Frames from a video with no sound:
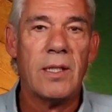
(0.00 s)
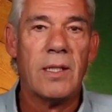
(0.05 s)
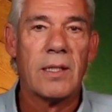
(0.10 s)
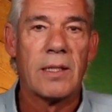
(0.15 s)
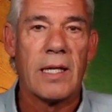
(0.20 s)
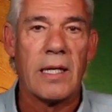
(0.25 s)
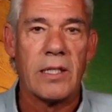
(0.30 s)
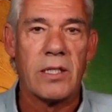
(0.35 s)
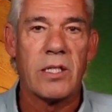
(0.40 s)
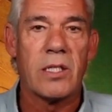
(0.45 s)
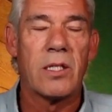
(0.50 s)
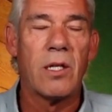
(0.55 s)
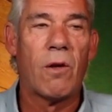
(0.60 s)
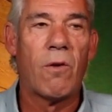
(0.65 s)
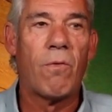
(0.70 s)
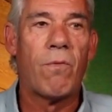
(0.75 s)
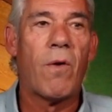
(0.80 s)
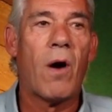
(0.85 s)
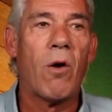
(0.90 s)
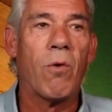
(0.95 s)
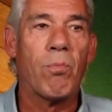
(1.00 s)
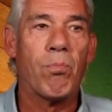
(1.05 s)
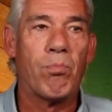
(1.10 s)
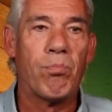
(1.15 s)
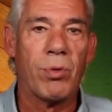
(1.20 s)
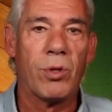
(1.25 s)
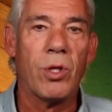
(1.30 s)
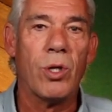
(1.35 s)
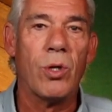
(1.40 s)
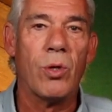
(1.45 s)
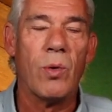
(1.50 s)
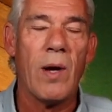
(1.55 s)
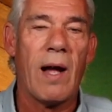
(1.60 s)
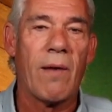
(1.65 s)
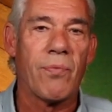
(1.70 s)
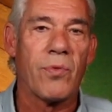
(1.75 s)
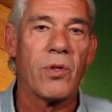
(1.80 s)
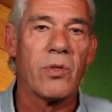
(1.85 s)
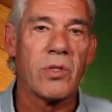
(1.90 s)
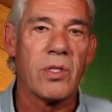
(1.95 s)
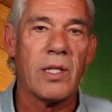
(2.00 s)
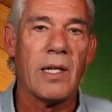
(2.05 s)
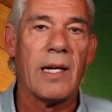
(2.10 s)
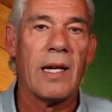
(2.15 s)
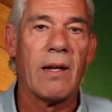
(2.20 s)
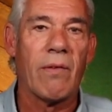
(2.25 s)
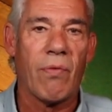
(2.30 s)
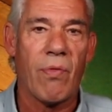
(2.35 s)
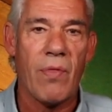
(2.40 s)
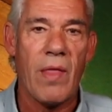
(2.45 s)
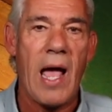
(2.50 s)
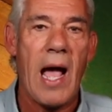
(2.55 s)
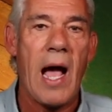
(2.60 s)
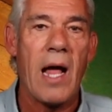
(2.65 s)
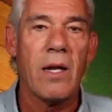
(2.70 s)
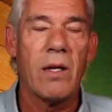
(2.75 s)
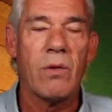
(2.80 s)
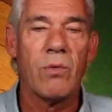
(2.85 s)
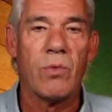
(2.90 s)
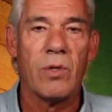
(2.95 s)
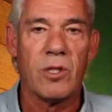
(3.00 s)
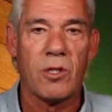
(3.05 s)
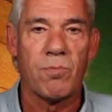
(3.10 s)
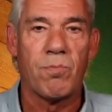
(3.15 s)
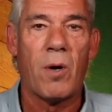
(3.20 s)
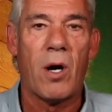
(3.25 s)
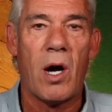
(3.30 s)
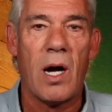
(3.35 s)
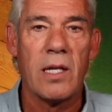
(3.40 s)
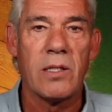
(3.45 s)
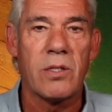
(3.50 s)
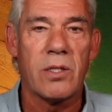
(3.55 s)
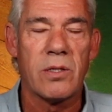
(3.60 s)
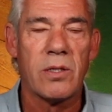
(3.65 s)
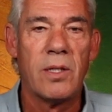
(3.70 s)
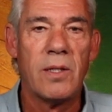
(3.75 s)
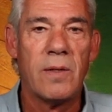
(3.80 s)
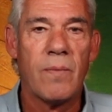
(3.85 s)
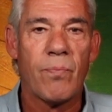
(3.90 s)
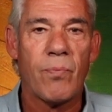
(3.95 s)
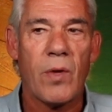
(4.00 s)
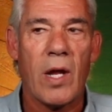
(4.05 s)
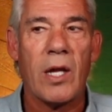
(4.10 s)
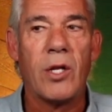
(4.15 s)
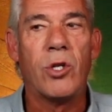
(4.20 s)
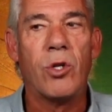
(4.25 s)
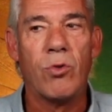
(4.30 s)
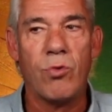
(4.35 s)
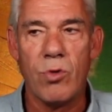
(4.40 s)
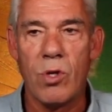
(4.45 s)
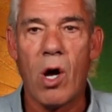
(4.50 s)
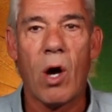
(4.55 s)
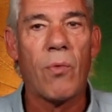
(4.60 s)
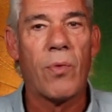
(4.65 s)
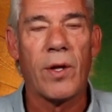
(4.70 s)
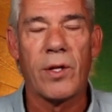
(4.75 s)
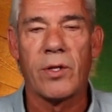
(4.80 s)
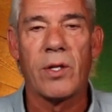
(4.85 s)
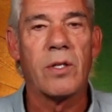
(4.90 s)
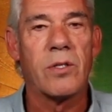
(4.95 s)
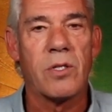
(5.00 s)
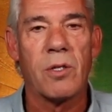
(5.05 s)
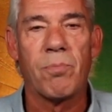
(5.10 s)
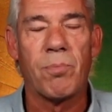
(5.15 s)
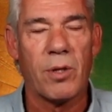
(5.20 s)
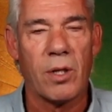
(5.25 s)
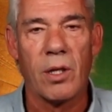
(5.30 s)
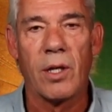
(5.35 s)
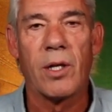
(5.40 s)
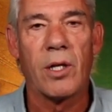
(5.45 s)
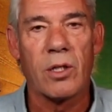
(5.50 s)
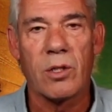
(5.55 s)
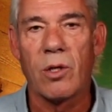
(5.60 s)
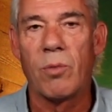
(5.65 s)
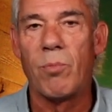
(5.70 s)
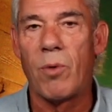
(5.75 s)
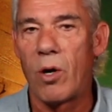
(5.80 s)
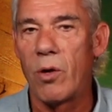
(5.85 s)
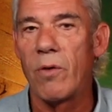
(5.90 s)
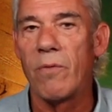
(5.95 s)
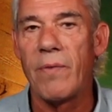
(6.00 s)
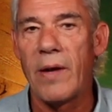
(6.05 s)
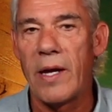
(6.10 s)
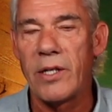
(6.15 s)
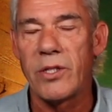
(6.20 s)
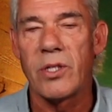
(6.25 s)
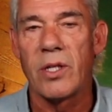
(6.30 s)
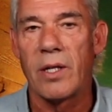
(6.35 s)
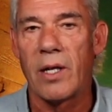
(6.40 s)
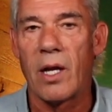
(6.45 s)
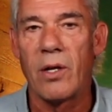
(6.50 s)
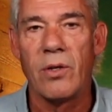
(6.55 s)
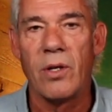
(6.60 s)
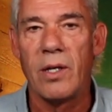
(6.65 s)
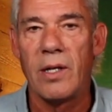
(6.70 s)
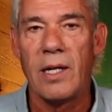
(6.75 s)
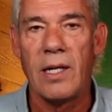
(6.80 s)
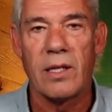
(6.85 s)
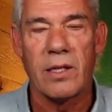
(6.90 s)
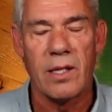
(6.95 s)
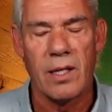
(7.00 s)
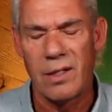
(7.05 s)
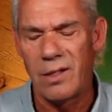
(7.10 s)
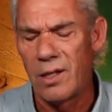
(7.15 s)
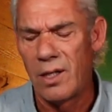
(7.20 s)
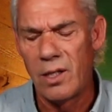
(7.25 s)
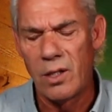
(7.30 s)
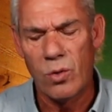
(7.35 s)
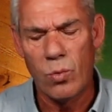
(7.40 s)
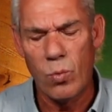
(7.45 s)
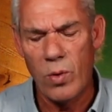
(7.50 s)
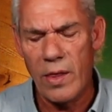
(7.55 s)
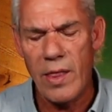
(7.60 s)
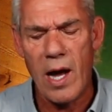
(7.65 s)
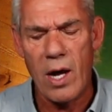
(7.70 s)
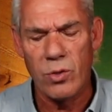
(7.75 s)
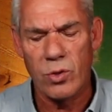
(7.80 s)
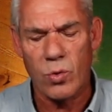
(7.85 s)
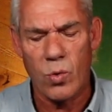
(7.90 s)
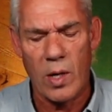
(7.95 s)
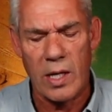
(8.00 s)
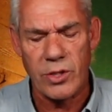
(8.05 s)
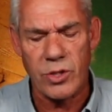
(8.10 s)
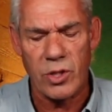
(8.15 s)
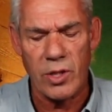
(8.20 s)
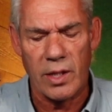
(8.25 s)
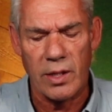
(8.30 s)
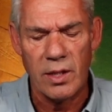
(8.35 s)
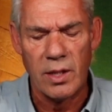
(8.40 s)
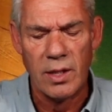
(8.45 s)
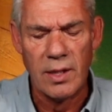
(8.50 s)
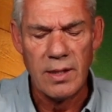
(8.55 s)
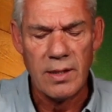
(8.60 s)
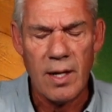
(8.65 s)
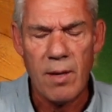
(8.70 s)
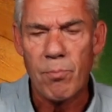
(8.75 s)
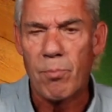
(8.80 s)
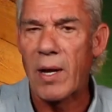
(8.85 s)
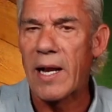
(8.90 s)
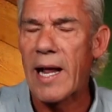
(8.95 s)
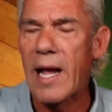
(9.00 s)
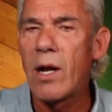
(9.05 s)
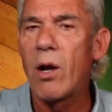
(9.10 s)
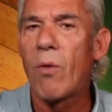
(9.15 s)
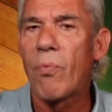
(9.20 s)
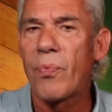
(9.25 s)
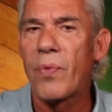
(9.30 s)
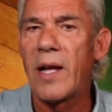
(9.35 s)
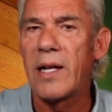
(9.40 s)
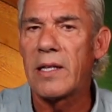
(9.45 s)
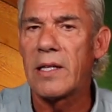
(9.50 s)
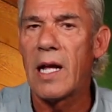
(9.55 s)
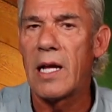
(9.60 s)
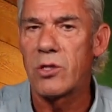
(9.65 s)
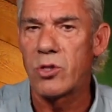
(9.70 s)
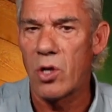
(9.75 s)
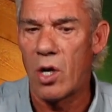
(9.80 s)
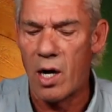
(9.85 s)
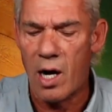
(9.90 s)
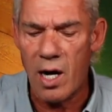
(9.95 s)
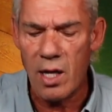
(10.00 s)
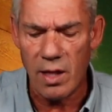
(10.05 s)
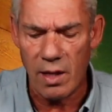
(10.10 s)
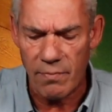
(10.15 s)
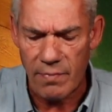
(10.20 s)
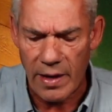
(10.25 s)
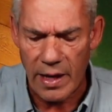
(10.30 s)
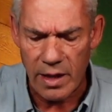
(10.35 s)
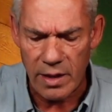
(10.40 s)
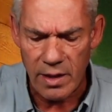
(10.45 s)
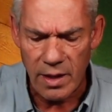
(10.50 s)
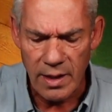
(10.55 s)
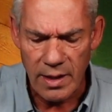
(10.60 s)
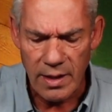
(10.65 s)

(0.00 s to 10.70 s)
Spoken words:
can still vote blue after seeing that response, and you know that there's a political motivation underneath it, without question, but I don't think that's all of it.